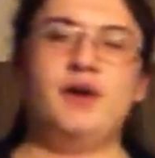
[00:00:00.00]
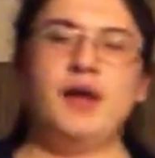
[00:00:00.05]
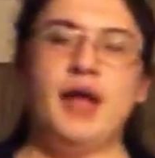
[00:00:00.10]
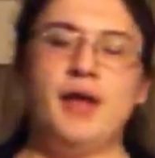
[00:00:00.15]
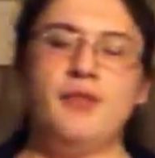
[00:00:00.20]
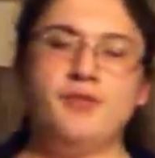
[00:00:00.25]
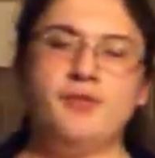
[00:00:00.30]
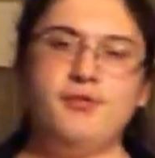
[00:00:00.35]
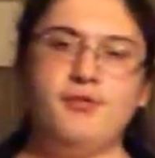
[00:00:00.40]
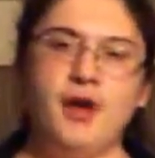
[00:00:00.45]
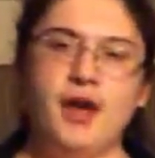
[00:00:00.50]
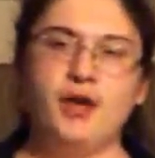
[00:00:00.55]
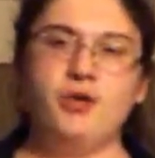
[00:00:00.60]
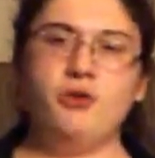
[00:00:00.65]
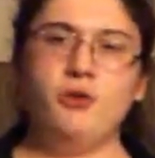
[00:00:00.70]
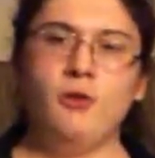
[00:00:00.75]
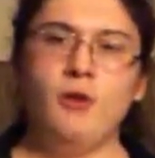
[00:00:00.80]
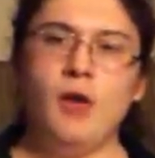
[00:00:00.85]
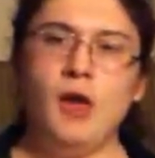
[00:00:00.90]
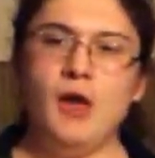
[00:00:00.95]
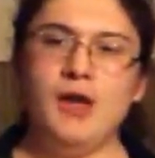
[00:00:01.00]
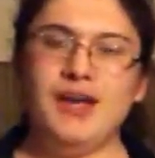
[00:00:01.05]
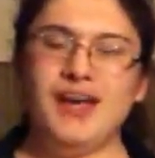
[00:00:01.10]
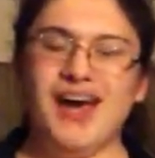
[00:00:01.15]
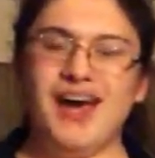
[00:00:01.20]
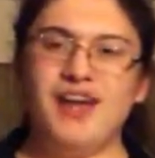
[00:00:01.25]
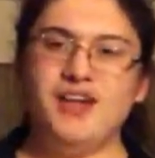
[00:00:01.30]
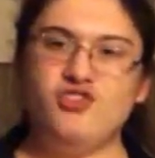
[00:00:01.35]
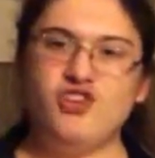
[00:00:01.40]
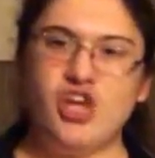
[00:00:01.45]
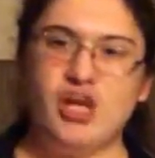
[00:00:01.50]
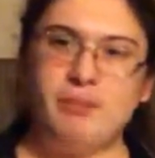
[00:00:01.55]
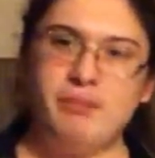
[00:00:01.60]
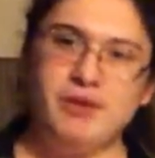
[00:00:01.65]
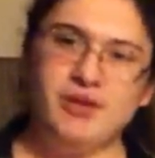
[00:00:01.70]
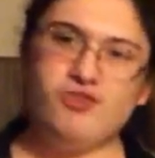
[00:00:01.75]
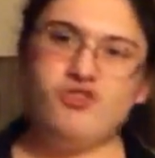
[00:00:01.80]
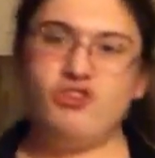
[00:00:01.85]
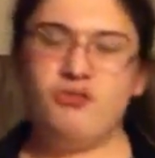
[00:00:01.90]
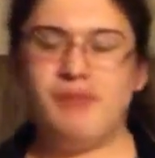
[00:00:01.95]
Now, the final
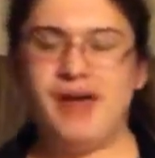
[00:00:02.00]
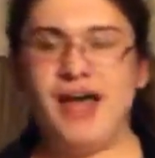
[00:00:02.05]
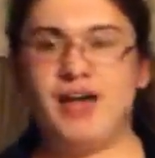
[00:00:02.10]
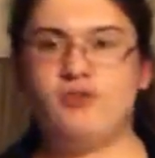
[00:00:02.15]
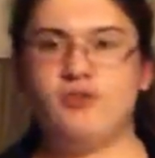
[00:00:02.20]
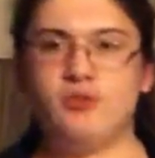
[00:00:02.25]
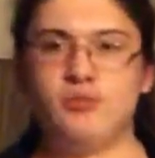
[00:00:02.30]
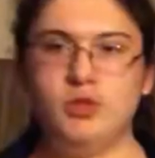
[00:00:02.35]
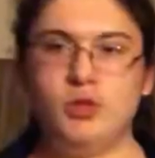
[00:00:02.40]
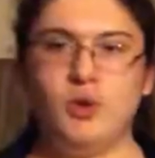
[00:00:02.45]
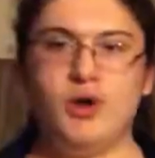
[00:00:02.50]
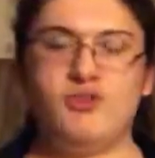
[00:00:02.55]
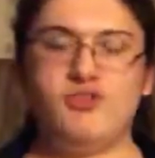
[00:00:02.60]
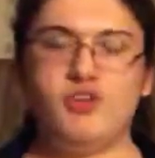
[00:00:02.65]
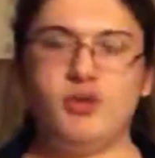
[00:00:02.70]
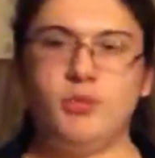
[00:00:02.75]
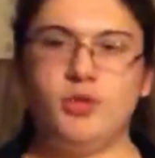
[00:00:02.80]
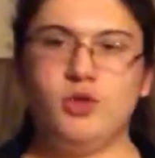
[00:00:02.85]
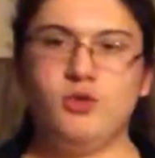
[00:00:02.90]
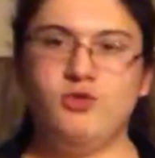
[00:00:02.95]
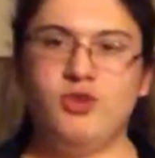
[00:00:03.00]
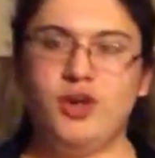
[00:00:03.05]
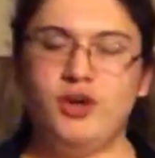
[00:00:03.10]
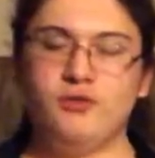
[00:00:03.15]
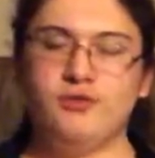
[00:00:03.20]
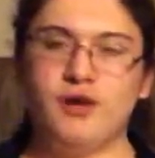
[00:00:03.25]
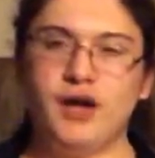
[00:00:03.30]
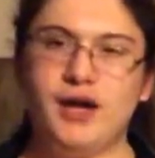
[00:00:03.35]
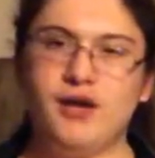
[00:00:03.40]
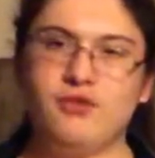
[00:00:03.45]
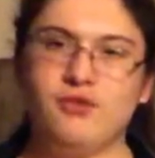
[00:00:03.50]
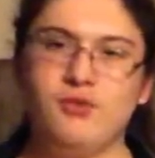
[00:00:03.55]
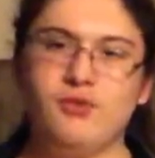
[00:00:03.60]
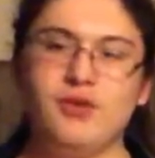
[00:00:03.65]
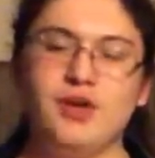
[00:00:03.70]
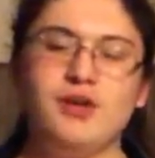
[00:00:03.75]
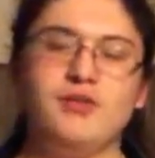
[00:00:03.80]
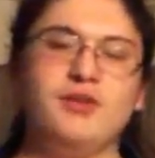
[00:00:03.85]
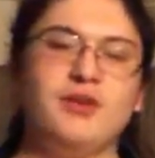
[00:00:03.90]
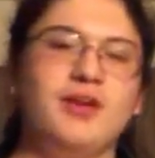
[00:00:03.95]
non-championship match from USW's Hellfire
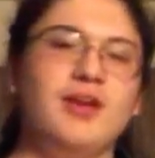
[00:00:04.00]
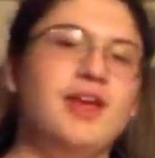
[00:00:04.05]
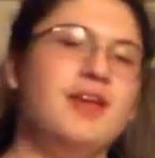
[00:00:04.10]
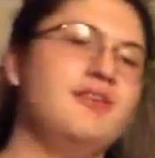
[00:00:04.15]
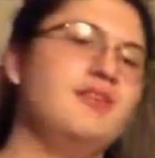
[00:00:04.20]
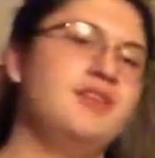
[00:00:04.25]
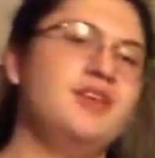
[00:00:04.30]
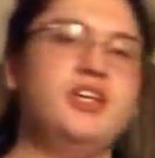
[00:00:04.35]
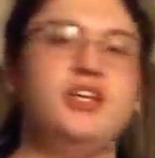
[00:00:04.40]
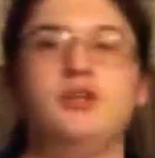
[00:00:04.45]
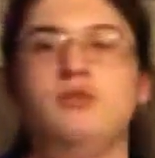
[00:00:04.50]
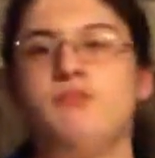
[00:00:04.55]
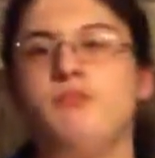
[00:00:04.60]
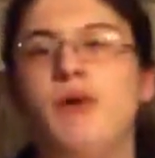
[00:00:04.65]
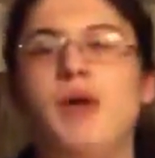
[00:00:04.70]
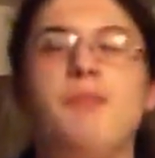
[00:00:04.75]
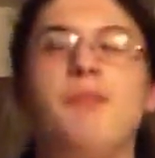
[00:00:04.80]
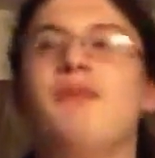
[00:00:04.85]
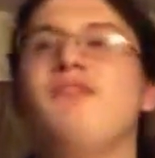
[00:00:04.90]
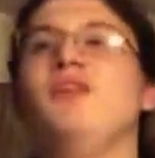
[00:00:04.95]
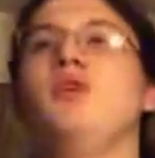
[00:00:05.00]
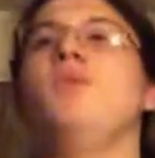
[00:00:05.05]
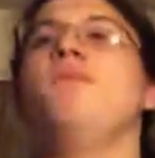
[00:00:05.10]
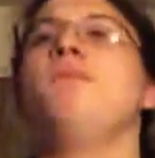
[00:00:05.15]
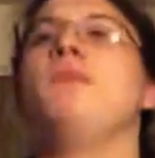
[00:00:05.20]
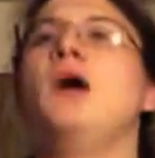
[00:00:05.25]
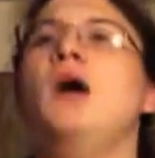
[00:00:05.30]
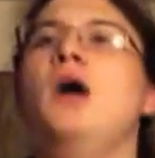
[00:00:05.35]
2018 pay-per-view